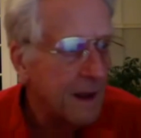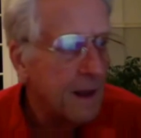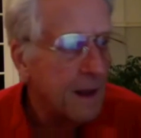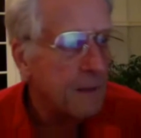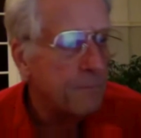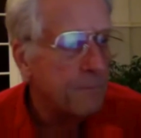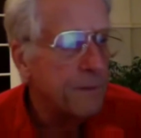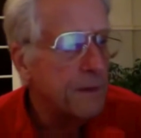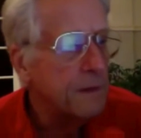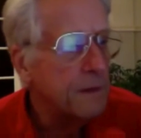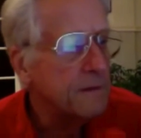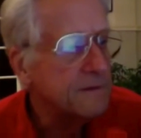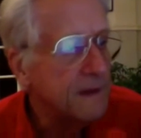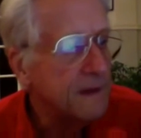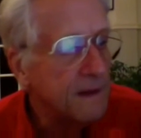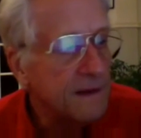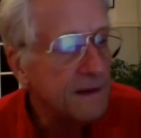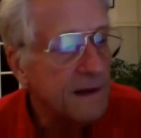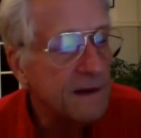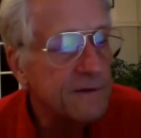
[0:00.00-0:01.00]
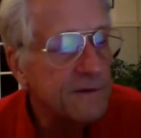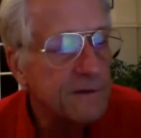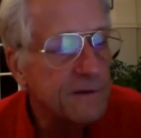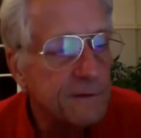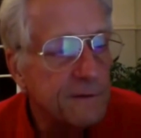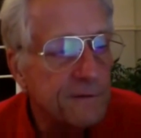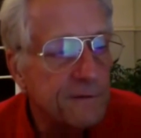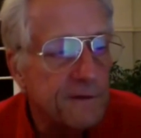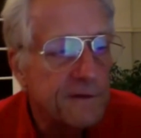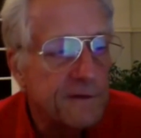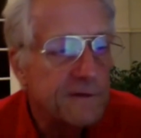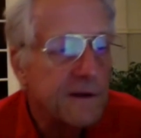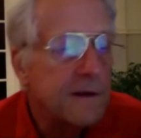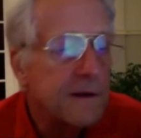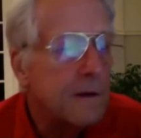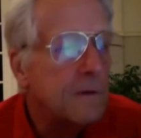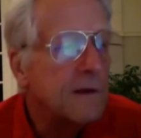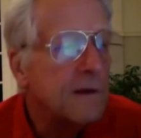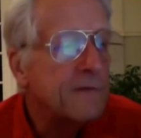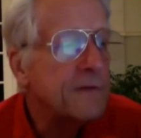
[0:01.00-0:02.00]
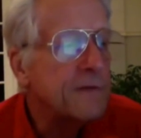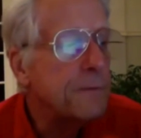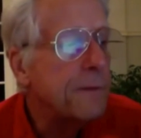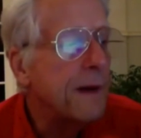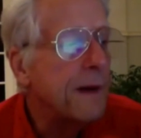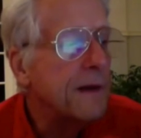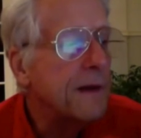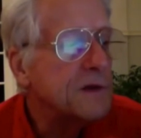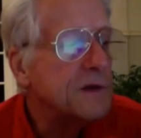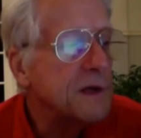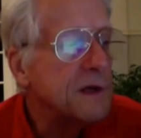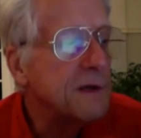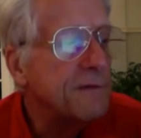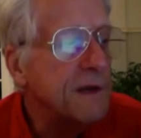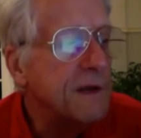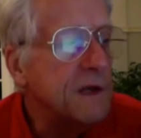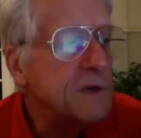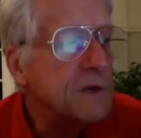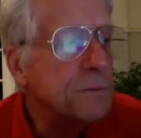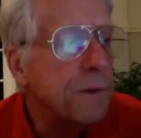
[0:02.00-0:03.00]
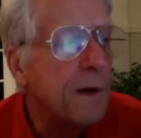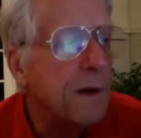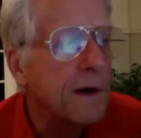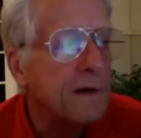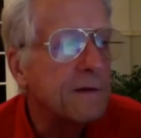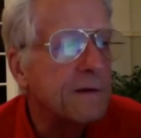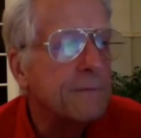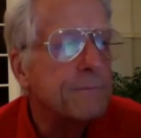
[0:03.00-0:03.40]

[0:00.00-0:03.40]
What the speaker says: Bill delegates, and as far as I know, left the polishing of each part